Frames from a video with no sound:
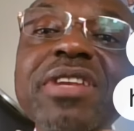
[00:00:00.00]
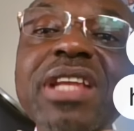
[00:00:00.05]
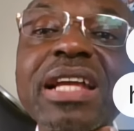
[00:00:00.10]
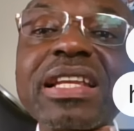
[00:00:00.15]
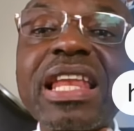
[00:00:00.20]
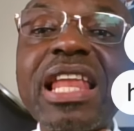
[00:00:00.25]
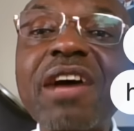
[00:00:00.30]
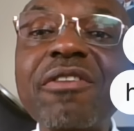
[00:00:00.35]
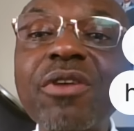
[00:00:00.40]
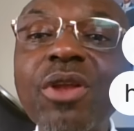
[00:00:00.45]
have it
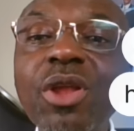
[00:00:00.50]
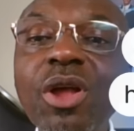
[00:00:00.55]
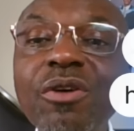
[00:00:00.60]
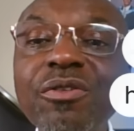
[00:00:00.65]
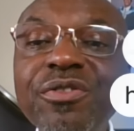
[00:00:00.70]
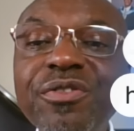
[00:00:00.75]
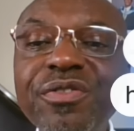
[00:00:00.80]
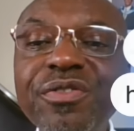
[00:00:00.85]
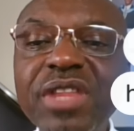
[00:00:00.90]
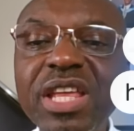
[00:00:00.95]
at the level
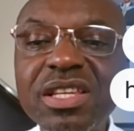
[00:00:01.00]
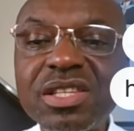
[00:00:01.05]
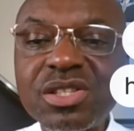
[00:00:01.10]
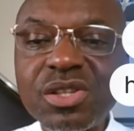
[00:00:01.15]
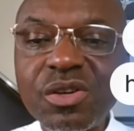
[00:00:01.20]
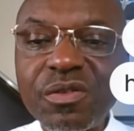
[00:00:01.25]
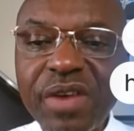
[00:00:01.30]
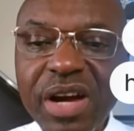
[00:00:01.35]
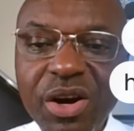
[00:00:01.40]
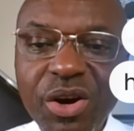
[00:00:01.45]
of the
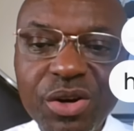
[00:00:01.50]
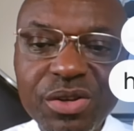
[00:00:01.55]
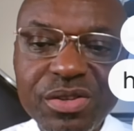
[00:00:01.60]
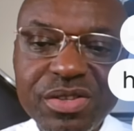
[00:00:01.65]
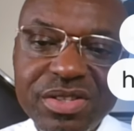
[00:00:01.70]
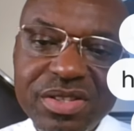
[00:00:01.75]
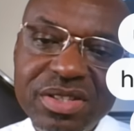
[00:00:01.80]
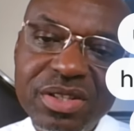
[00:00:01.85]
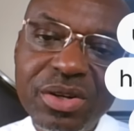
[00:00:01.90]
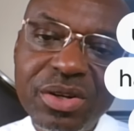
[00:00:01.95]

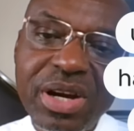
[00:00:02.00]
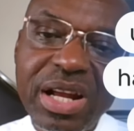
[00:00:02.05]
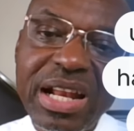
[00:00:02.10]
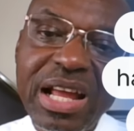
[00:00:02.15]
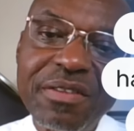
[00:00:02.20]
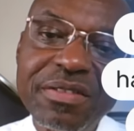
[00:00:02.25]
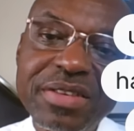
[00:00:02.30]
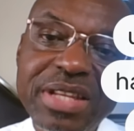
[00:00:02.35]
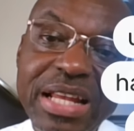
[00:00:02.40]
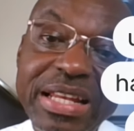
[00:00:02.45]
esophagus. You
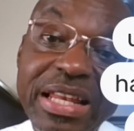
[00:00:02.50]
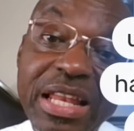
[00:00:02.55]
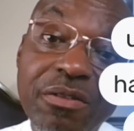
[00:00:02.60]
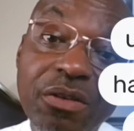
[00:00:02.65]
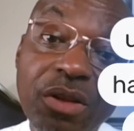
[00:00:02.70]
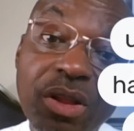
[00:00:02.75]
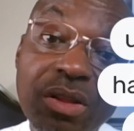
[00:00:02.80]
can have it at the